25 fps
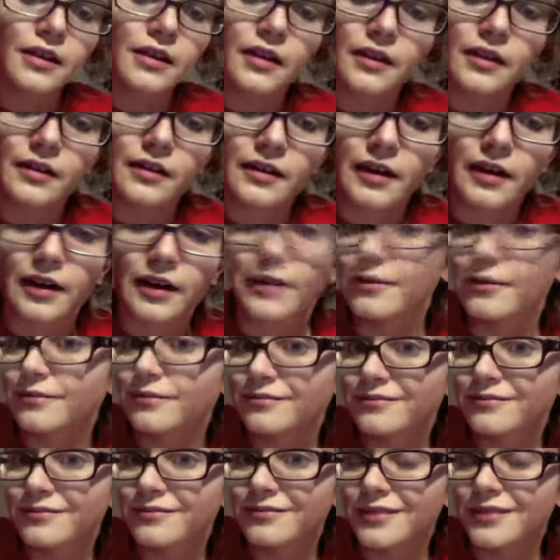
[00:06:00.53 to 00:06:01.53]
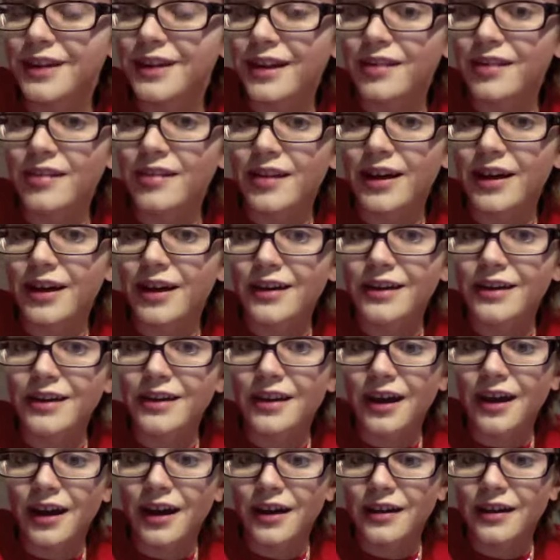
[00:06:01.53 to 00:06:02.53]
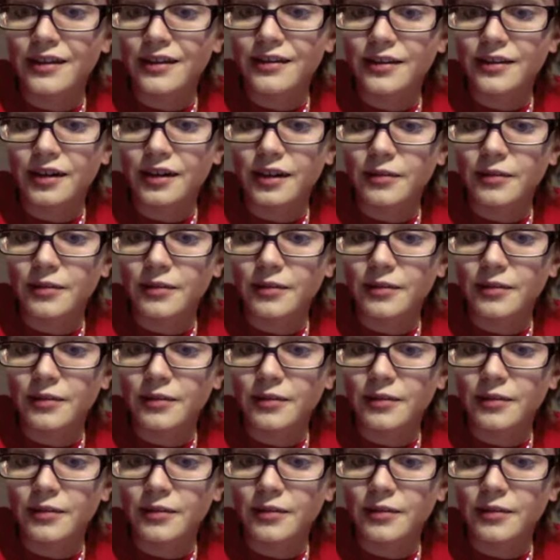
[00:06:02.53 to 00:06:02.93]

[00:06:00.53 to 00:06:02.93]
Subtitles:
Now, that's that, and I'll